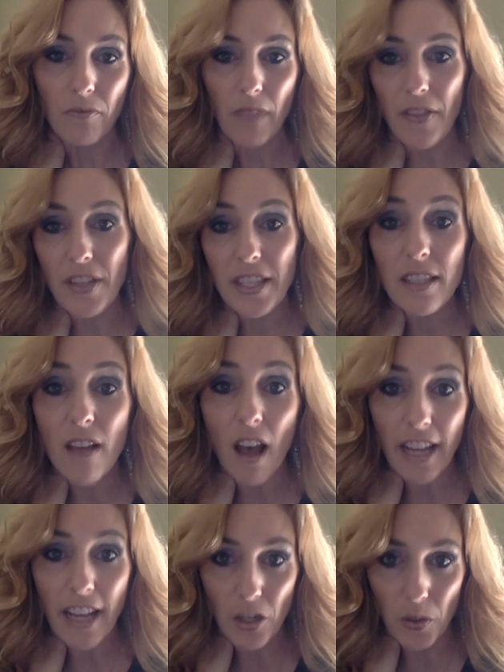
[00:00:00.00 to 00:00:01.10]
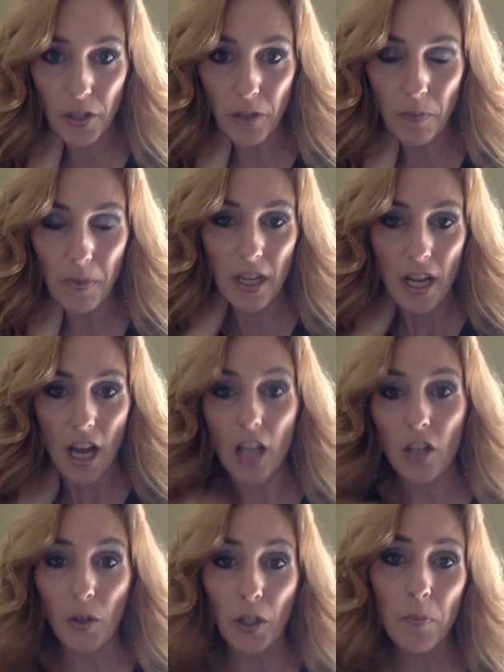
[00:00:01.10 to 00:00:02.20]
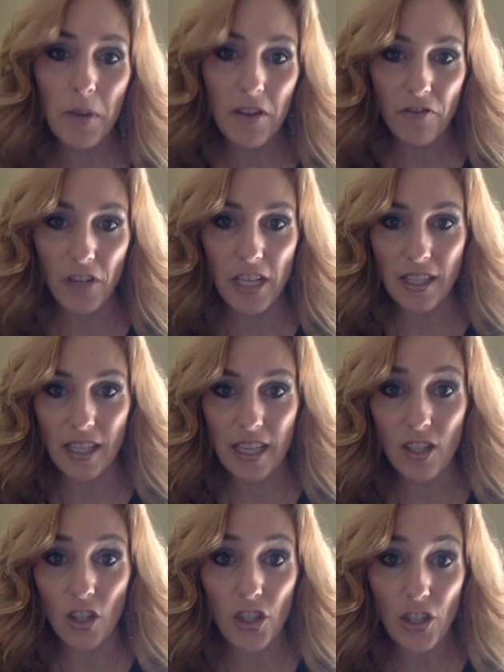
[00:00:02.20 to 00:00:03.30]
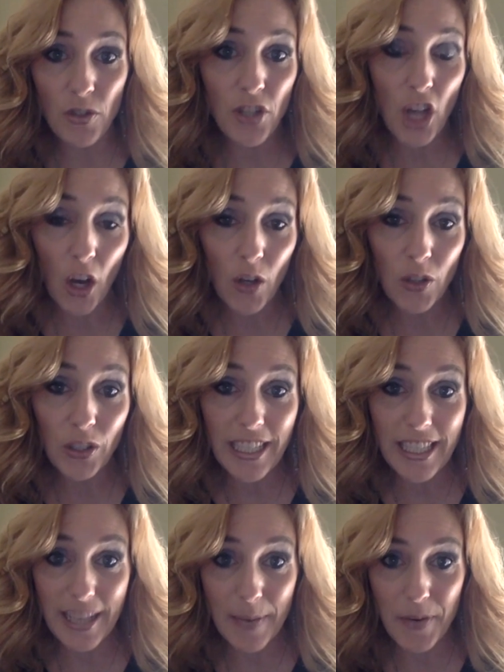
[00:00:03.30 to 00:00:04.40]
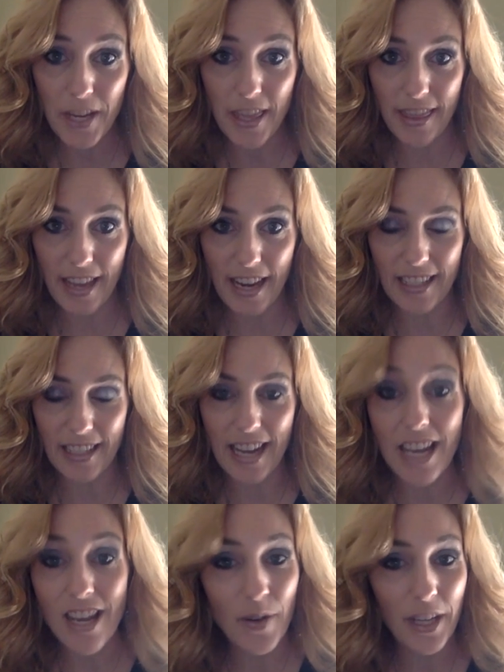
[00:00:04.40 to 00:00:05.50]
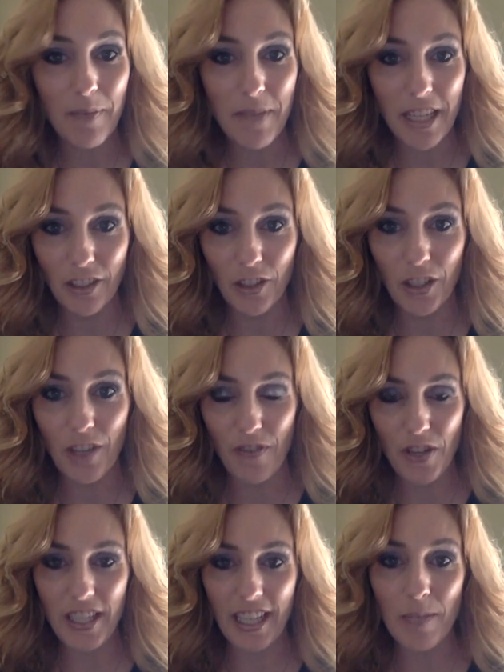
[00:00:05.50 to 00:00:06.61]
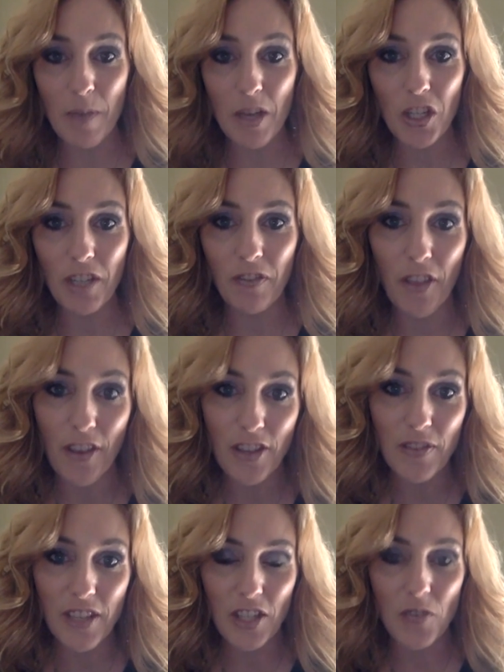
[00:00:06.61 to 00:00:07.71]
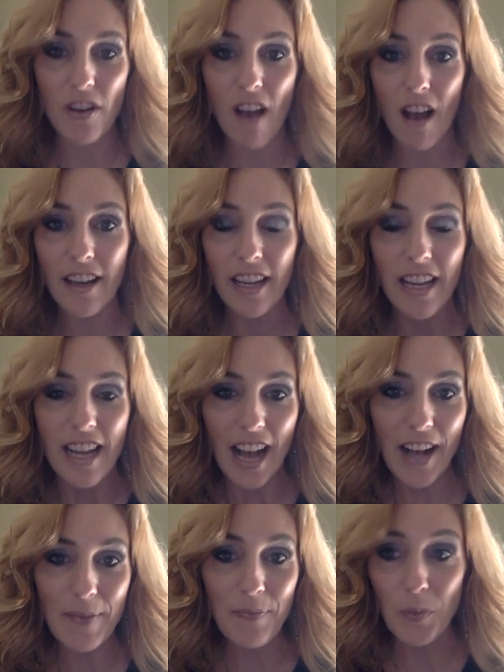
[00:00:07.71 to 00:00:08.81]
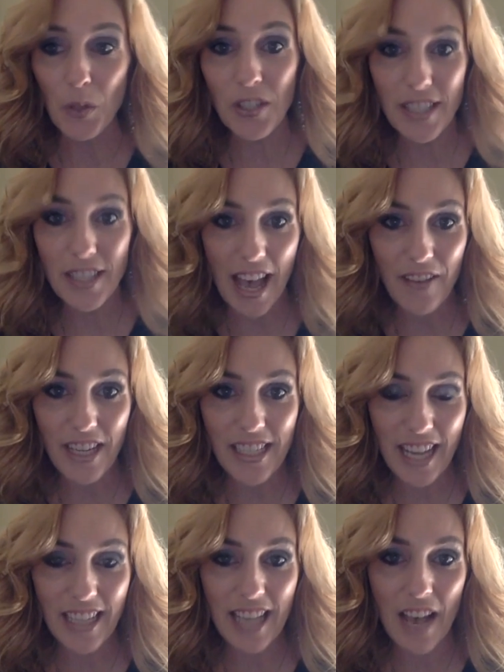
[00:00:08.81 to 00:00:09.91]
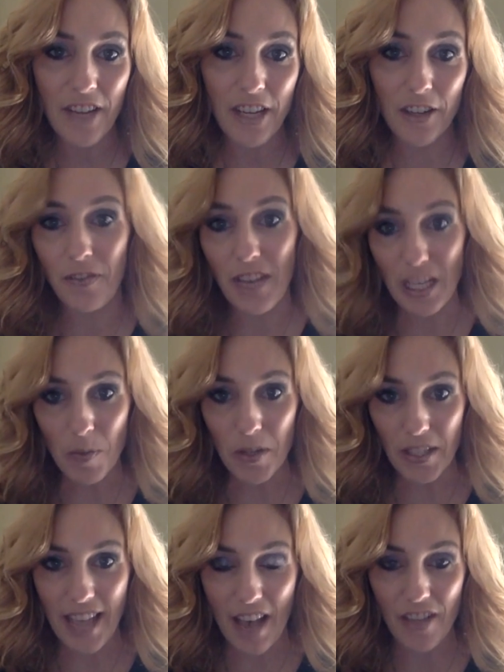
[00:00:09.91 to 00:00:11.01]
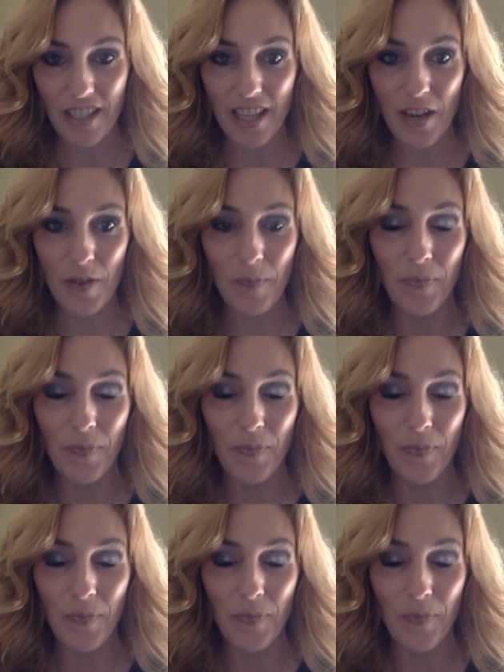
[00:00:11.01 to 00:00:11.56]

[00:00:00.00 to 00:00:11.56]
This is not a group. A group and a friends list are two totally separate things. And I know it can be a little confusing, especially for those of us who are not real savvy, tech savvy, or Facebook savvy. So